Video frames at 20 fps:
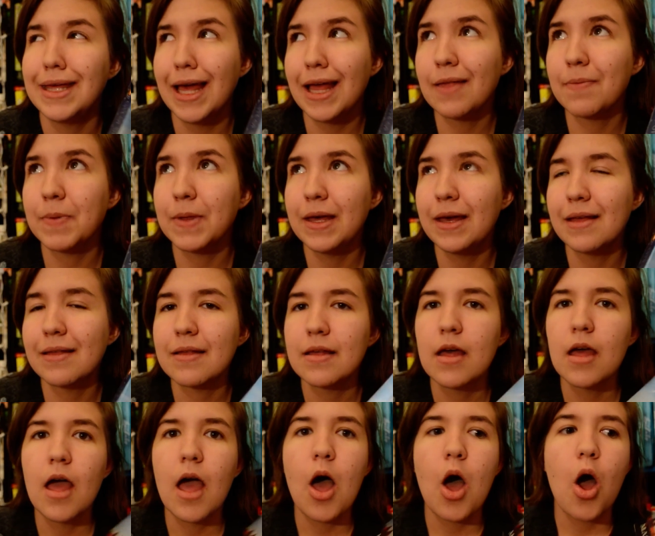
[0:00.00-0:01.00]
yes, please.
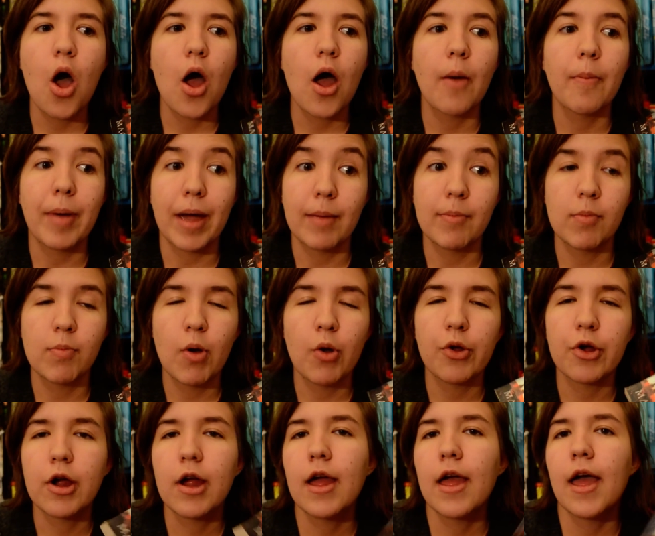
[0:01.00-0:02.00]
By Amy
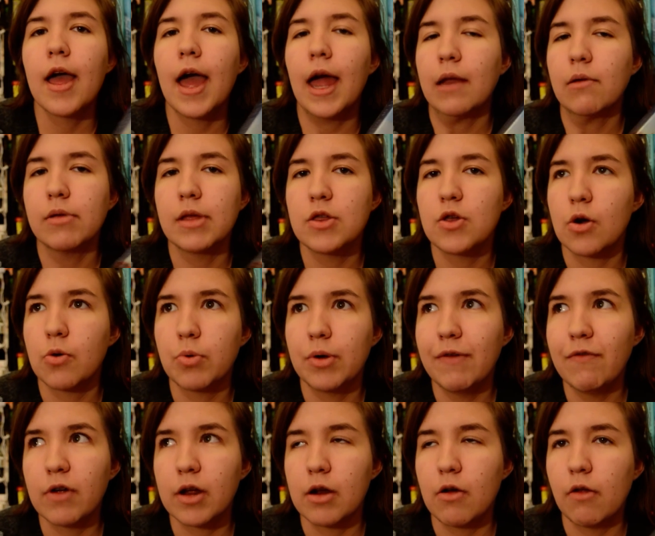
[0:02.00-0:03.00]
Poehler. Anyway, that joke will
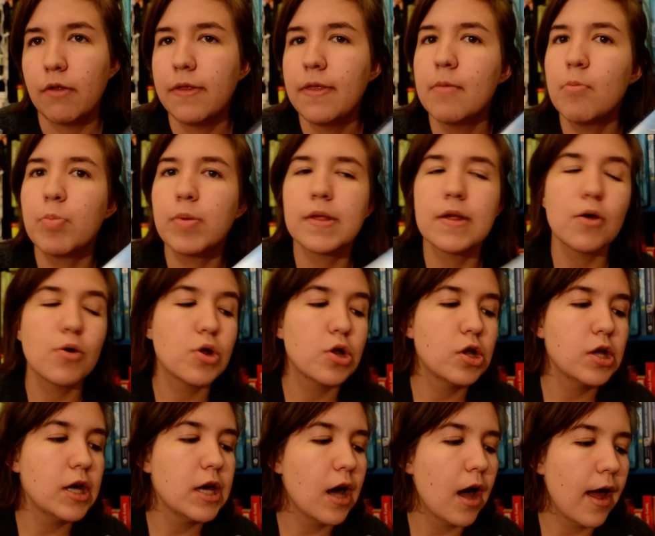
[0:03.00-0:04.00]
never get old so
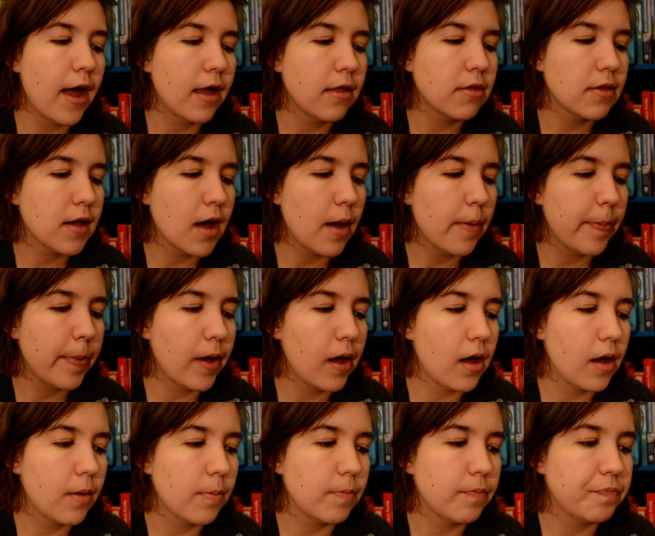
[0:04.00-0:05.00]
she ends up
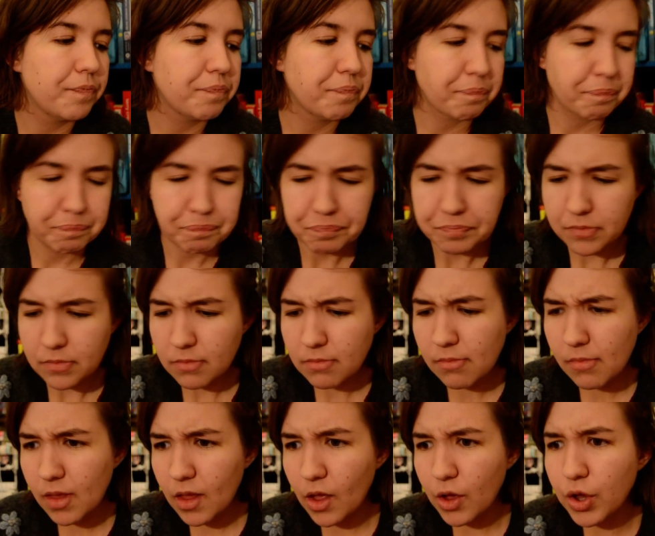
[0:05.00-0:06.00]
um,
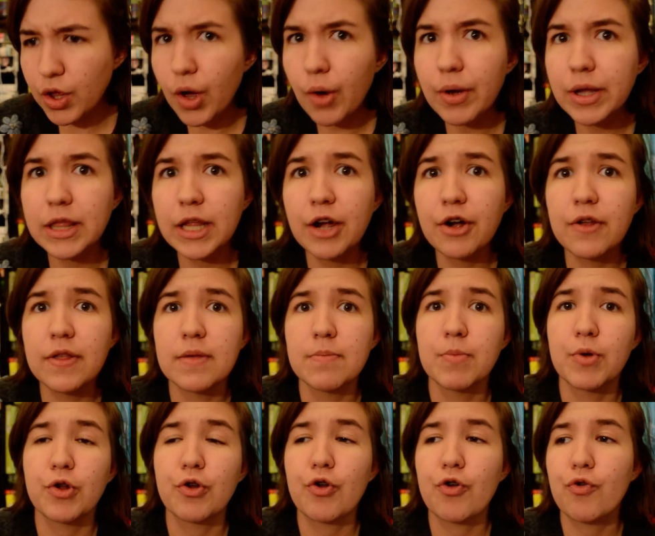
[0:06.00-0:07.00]
going there and
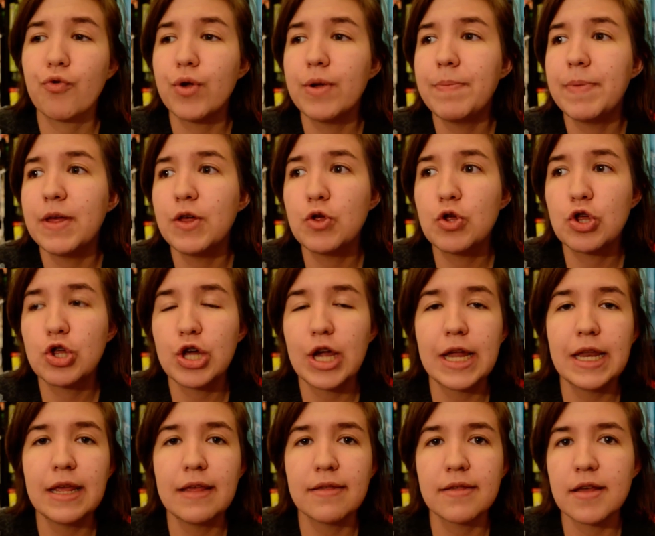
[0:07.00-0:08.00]
some creepy,
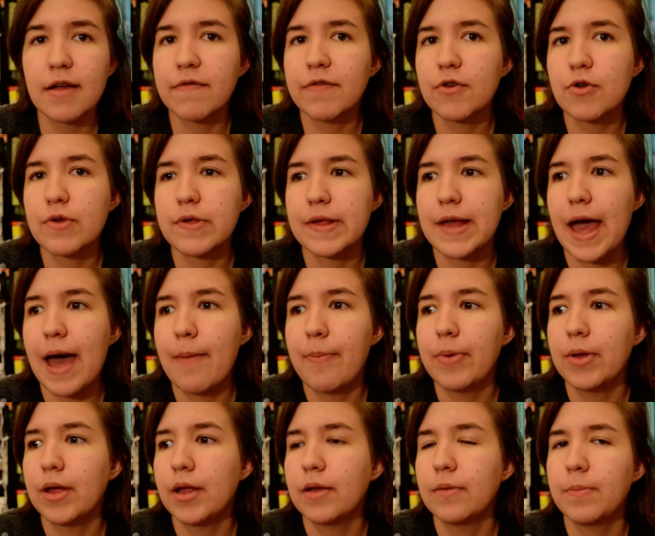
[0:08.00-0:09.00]
shady stuff starts to
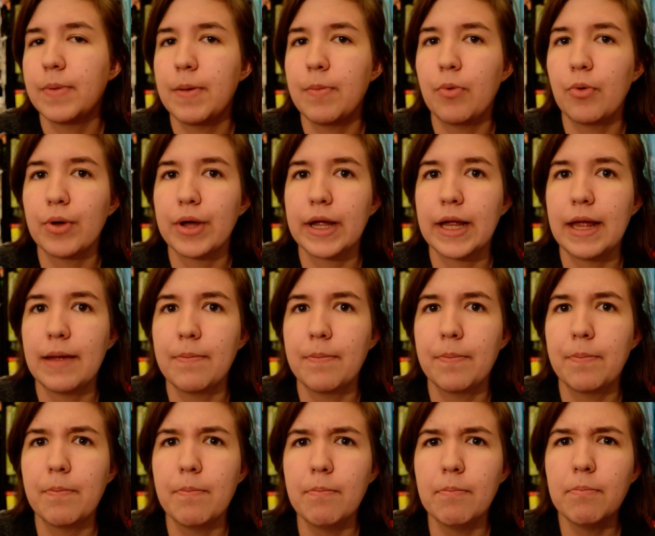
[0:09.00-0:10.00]
happen. People keep
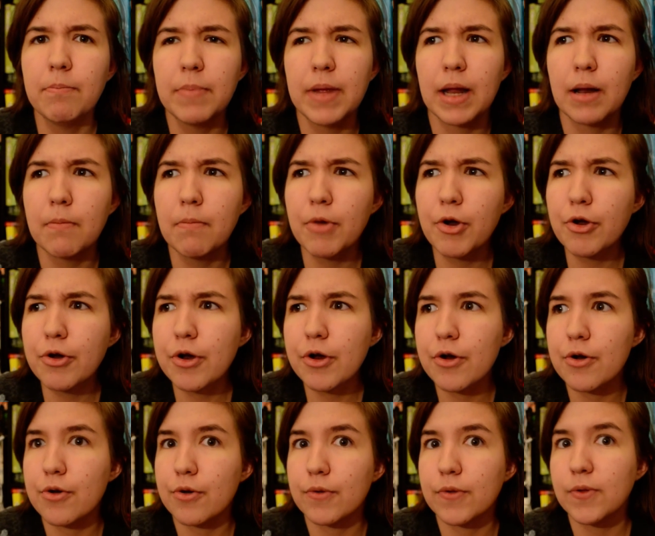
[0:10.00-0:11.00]
being
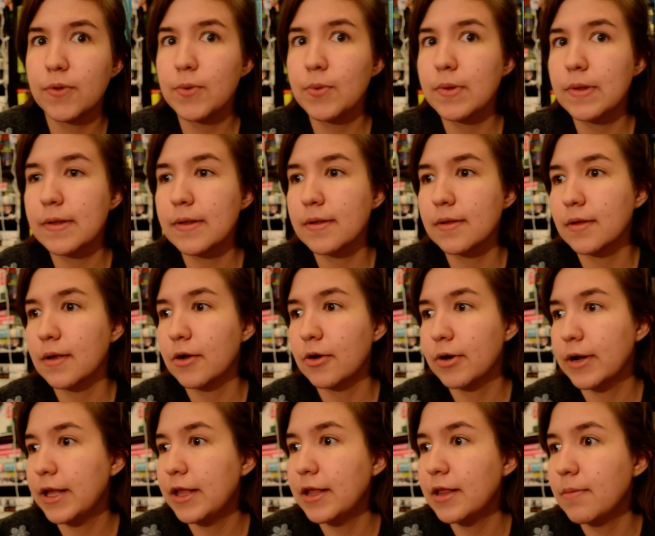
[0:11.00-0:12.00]
murdered or suicide or
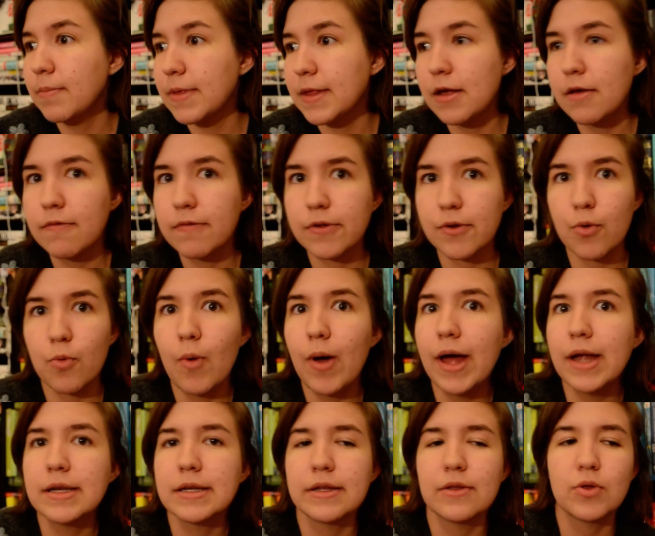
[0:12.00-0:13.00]
killing themselves or
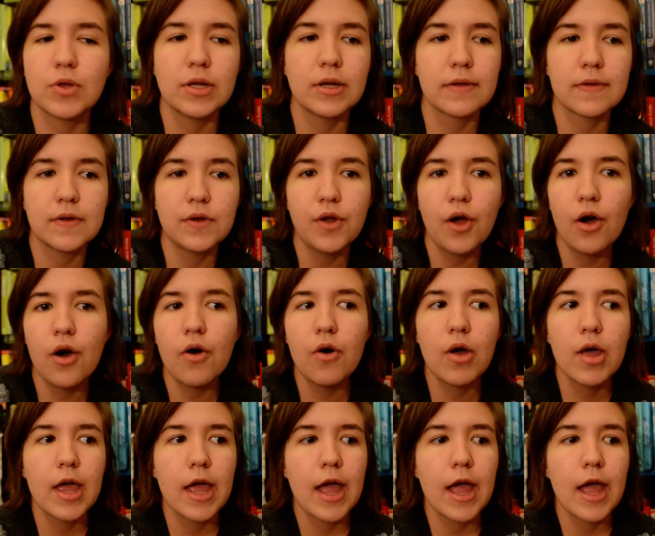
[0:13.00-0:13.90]
what, and she doesn't know.